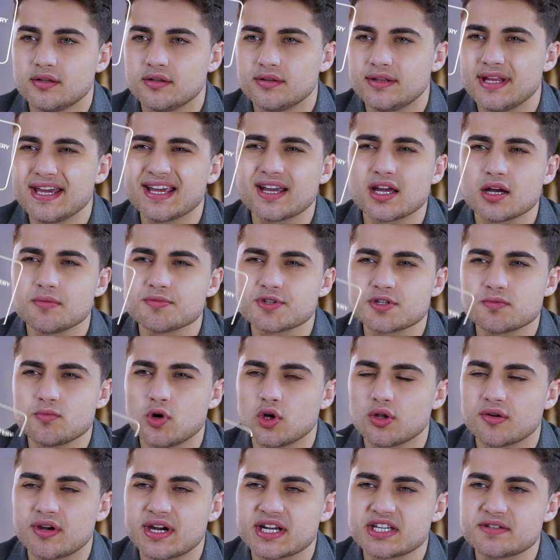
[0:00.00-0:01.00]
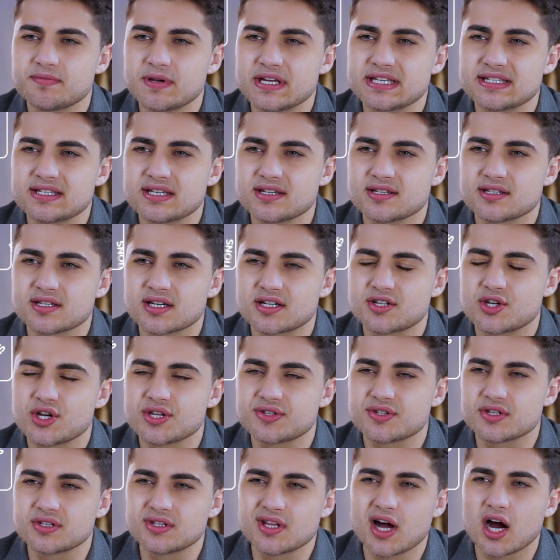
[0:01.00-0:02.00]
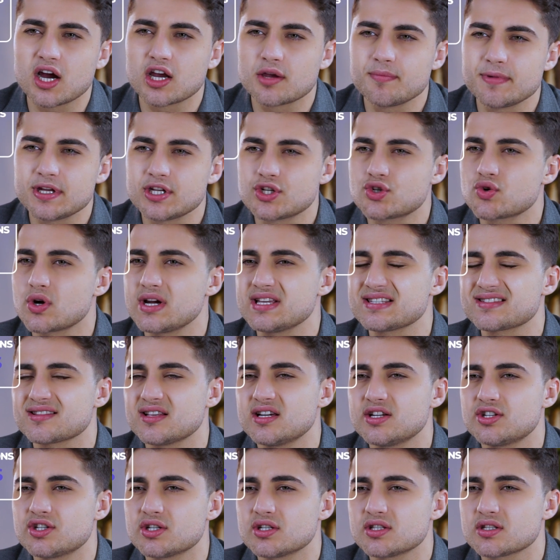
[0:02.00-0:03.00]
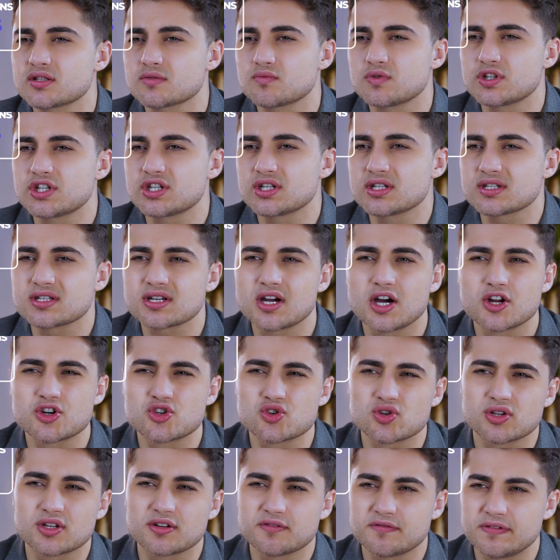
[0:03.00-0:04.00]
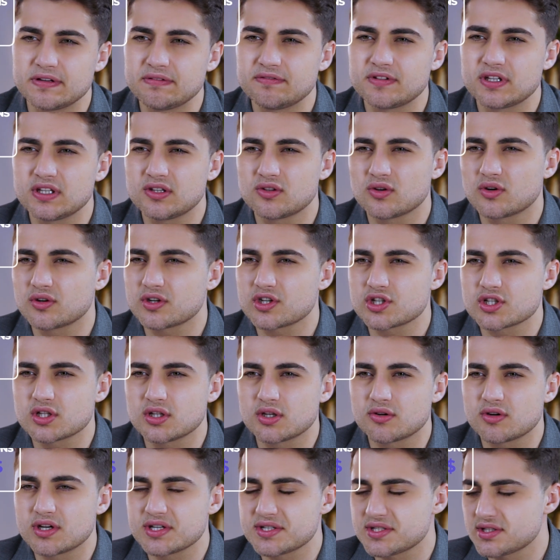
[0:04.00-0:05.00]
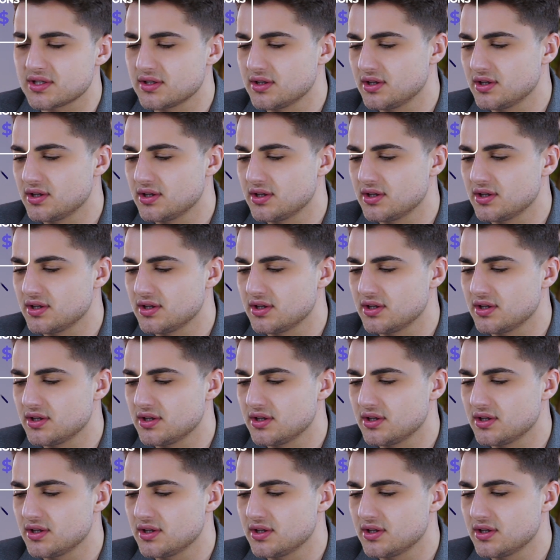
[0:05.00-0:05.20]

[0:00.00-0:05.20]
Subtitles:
Then comes smaller expenses such as the document translations, which is 150 Turkish liras.